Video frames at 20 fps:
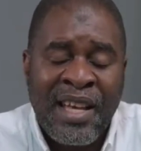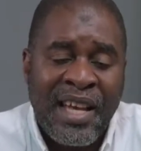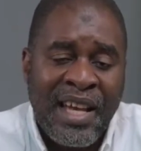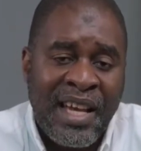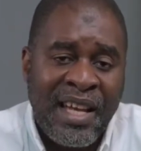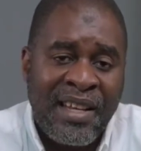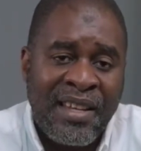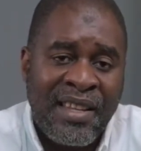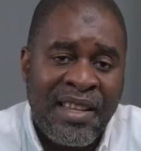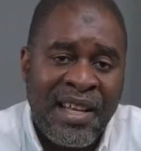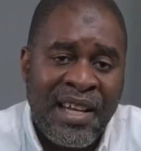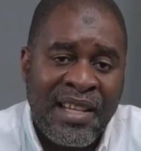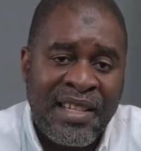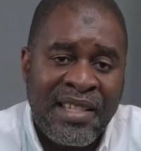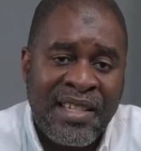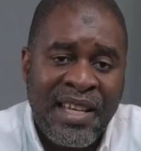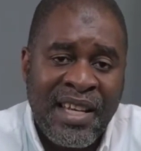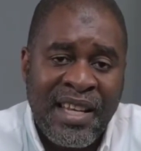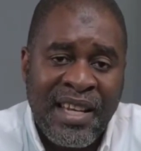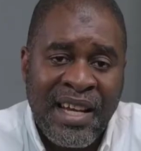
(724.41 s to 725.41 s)
and there are
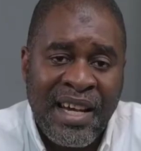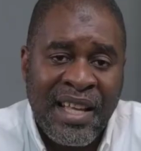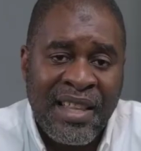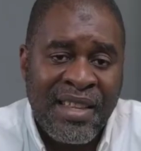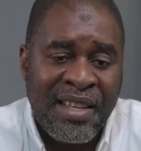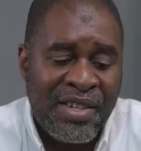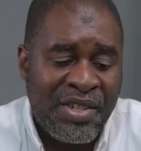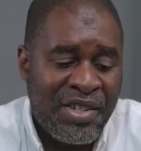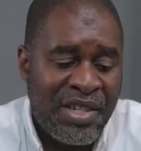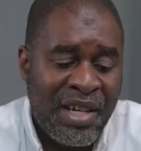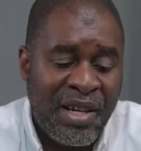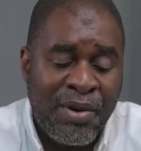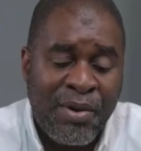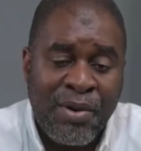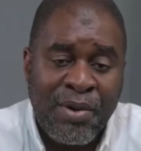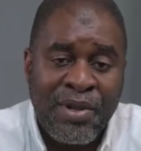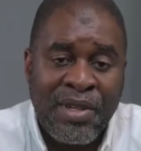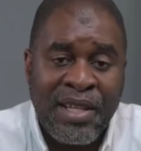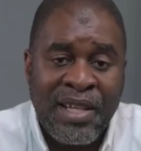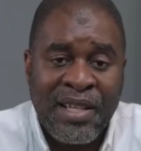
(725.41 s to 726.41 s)
10 other
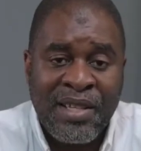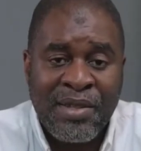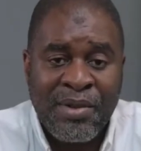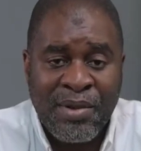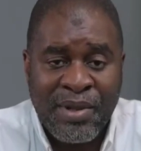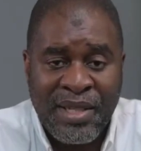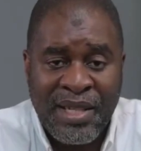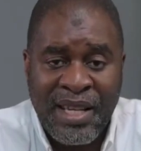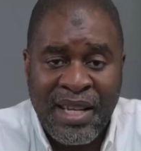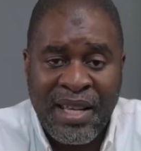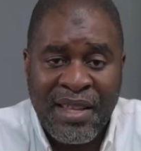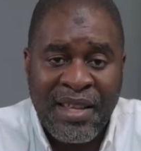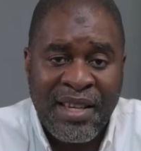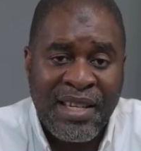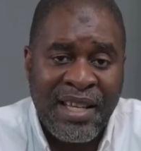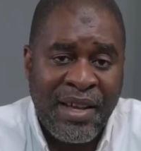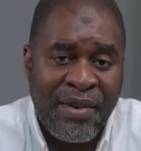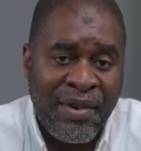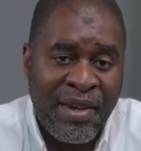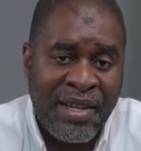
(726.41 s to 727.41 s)
shareholders or 10 other
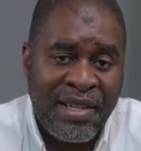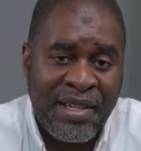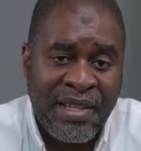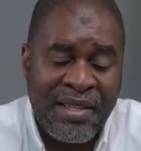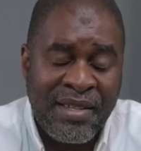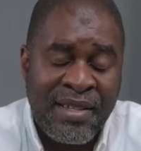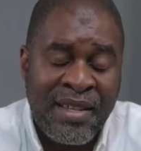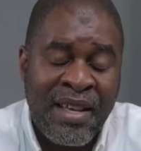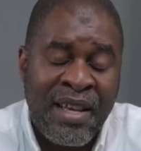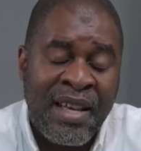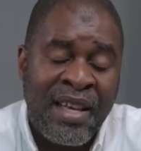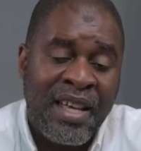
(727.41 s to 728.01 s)
directors,